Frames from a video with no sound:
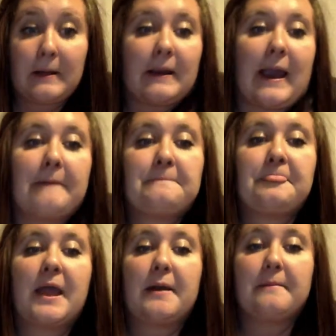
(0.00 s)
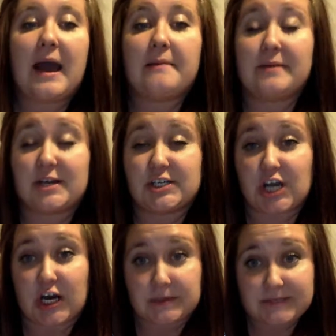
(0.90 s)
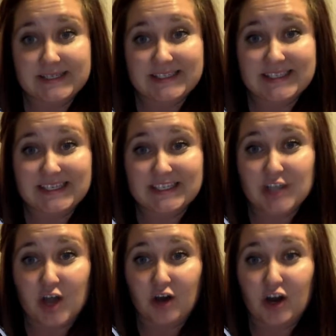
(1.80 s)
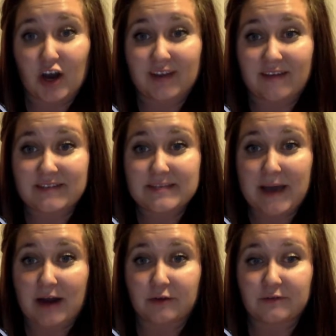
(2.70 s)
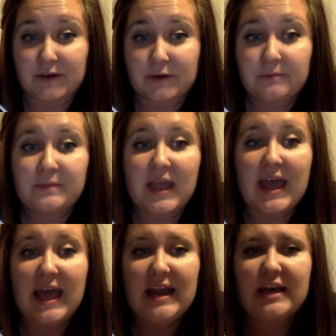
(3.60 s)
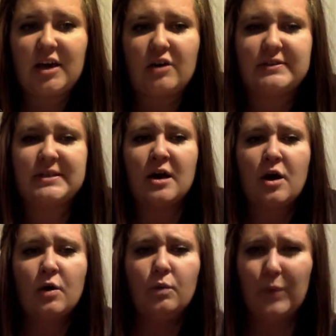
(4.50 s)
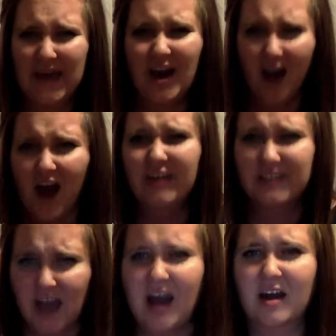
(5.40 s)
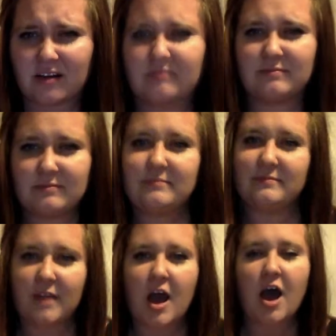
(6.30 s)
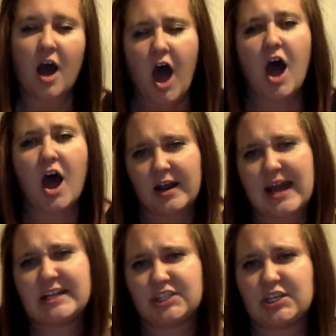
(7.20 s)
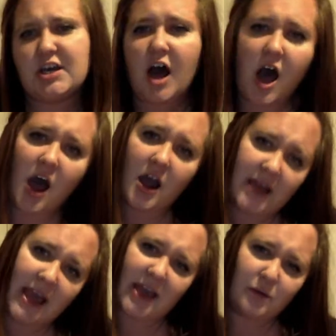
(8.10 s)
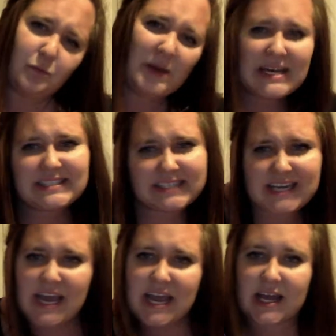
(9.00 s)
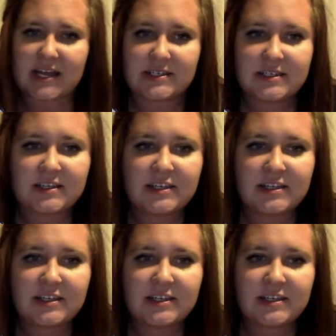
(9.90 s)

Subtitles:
Okay, Pat Benatar sings this song called Love is a Battlefield, and it goes, we are young, heartache to heartache we stand,